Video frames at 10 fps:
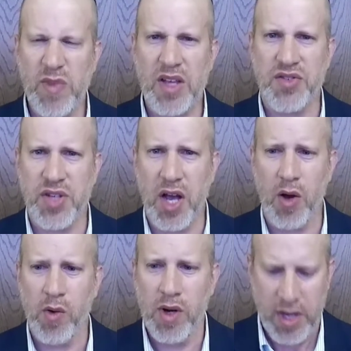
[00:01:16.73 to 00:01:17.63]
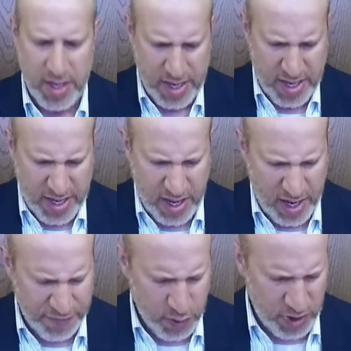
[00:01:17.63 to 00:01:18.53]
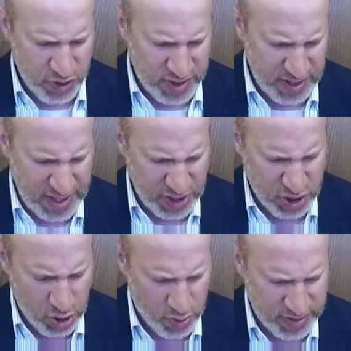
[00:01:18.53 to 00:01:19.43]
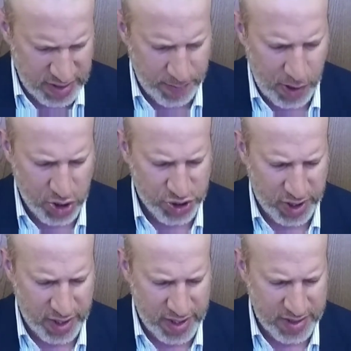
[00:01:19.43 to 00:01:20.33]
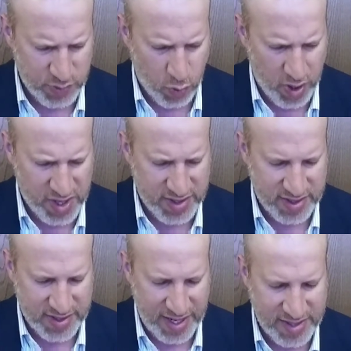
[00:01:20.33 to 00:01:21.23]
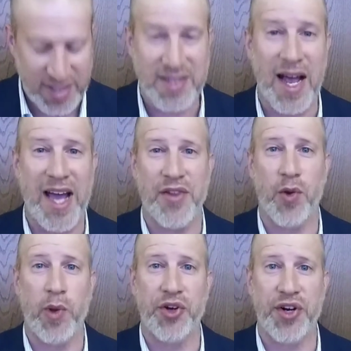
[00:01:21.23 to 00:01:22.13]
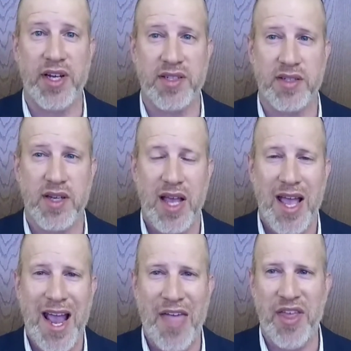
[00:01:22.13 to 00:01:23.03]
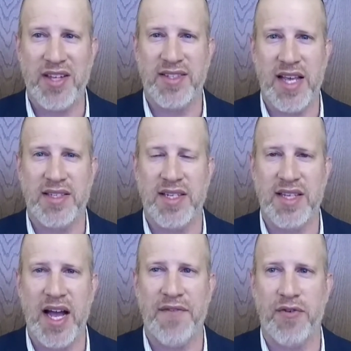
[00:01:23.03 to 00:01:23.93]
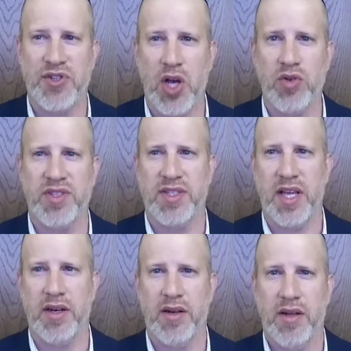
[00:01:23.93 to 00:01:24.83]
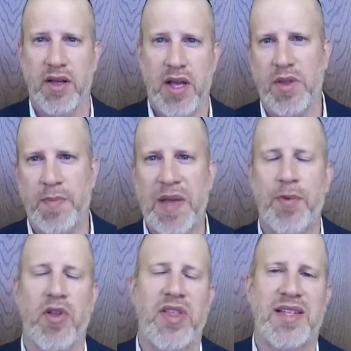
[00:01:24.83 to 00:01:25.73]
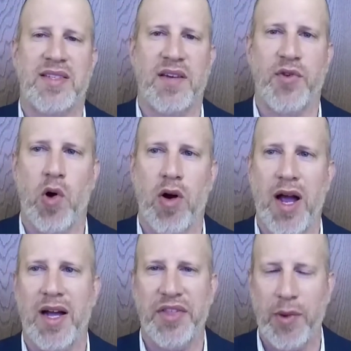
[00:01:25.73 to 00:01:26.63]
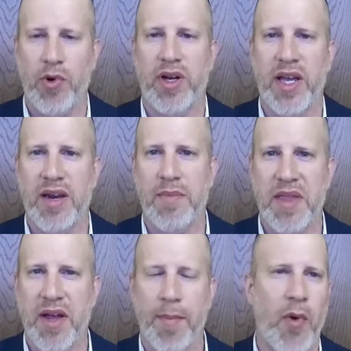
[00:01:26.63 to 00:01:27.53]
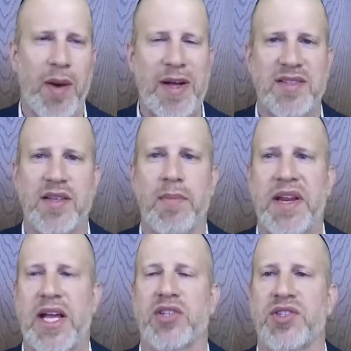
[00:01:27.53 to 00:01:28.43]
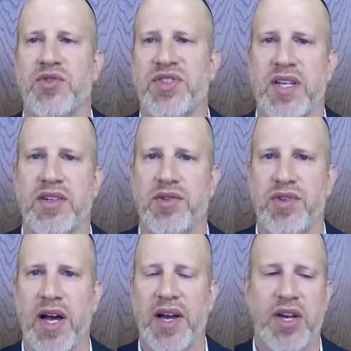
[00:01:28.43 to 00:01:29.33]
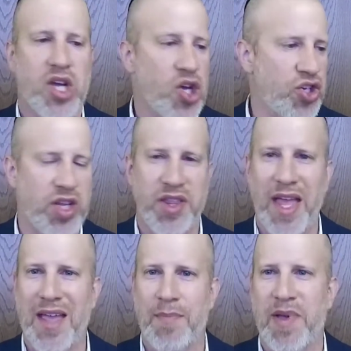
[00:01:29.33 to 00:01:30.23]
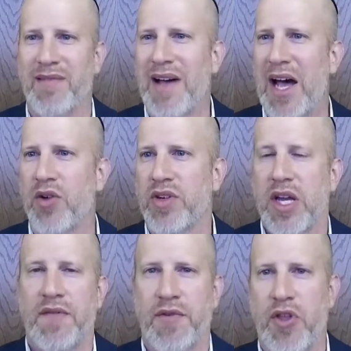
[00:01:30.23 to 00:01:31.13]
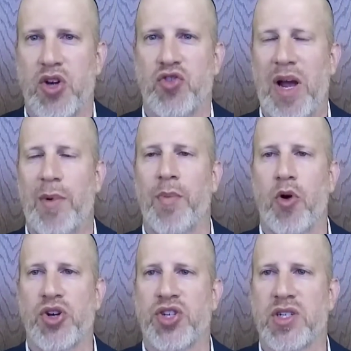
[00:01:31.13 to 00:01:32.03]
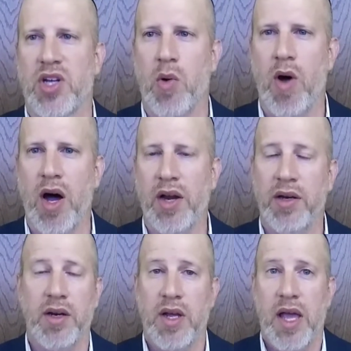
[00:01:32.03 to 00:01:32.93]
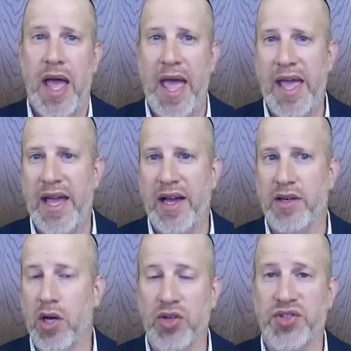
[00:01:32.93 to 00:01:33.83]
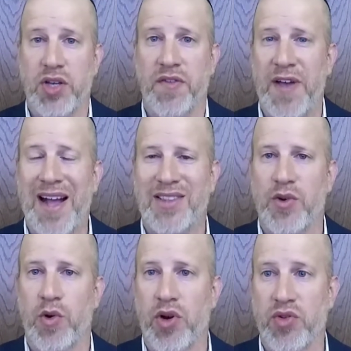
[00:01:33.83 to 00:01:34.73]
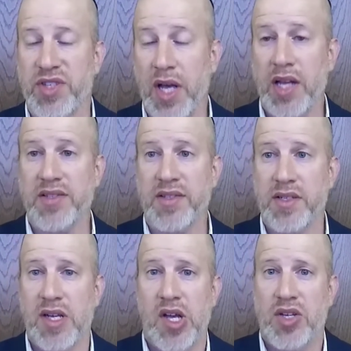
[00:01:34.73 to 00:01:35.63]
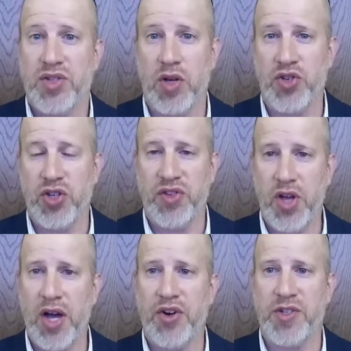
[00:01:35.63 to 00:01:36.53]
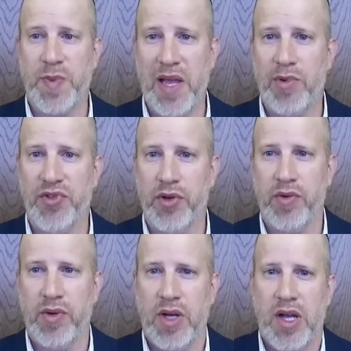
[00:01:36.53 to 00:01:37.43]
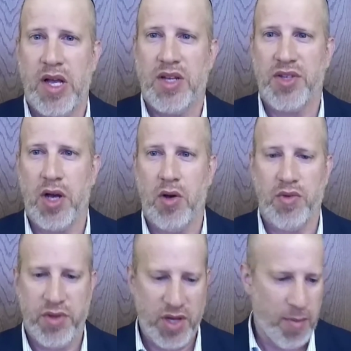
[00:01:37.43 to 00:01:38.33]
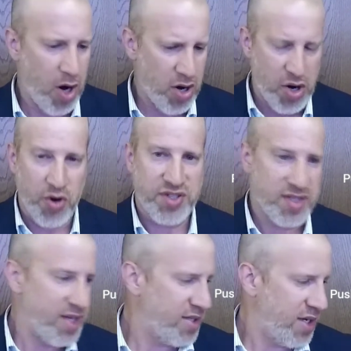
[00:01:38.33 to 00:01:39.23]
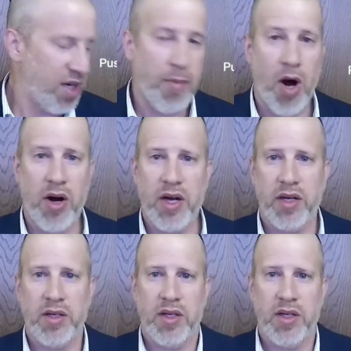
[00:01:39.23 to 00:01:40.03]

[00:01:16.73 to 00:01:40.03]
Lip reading: So, a few interesting things you notice in the Parsha is, one is it says he died in the wilderness, and then it says he died for his own sin. The people in the incident of Korach, they weren't going to be there. But what about somebody else who sinned, who died? Should they be allowed for their tribal portion to go on? And also the fact there were no sons. So should the daughters be able to? So the Gemara notices this. In Gemara